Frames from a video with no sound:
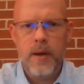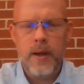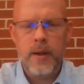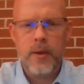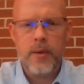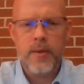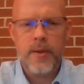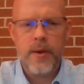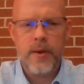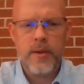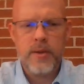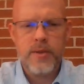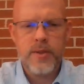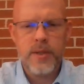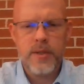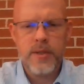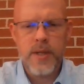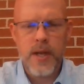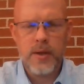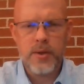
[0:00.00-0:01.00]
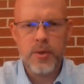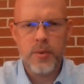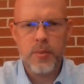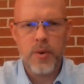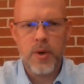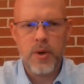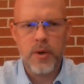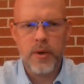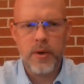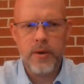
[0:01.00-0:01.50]
Hello there, this is Dr.
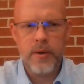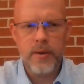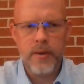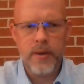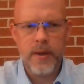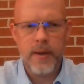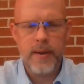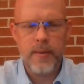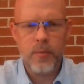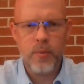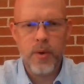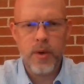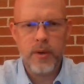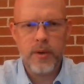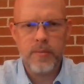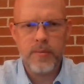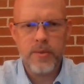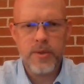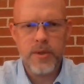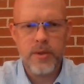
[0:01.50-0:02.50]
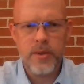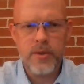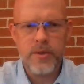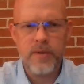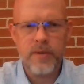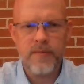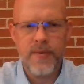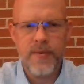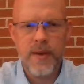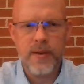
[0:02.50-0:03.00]
Walker, and welcome to
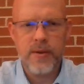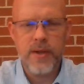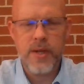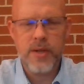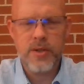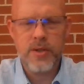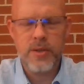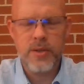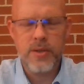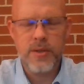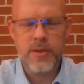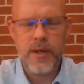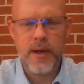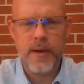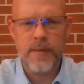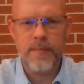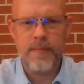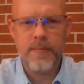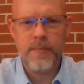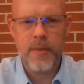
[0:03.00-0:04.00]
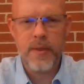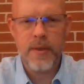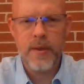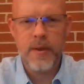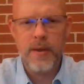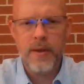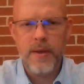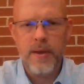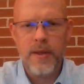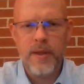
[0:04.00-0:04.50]
Nursing Foundations
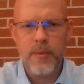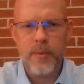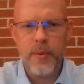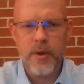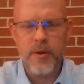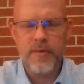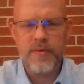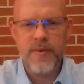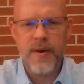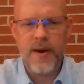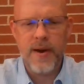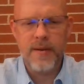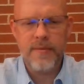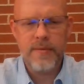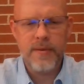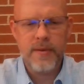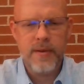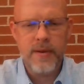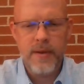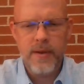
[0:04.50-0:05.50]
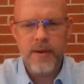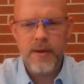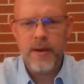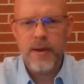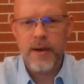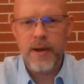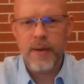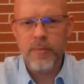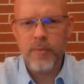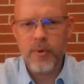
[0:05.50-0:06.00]
305.
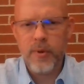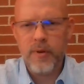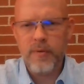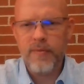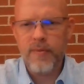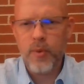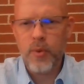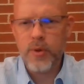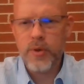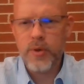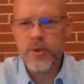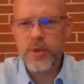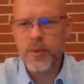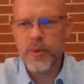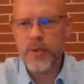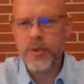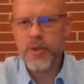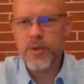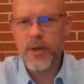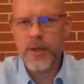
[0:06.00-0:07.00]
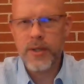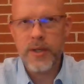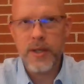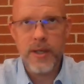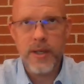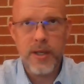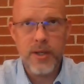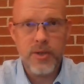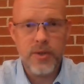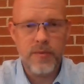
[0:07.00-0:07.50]
I'm looking forward to instructing
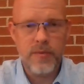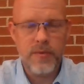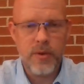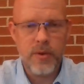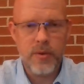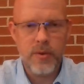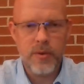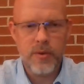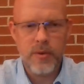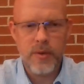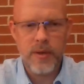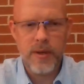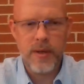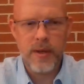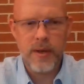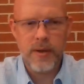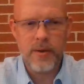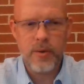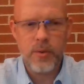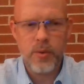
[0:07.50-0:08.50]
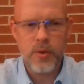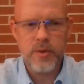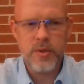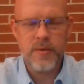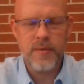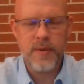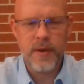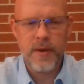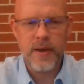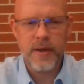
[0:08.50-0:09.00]
each of you through the course
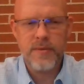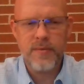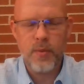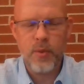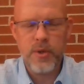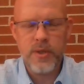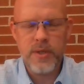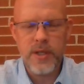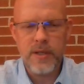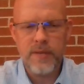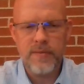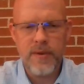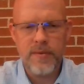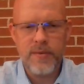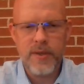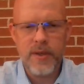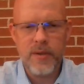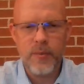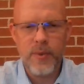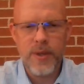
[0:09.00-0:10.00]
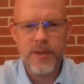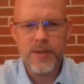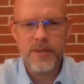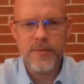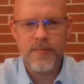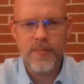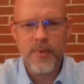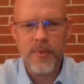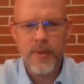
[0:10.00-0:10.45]
over the next 14 to 15 weeks.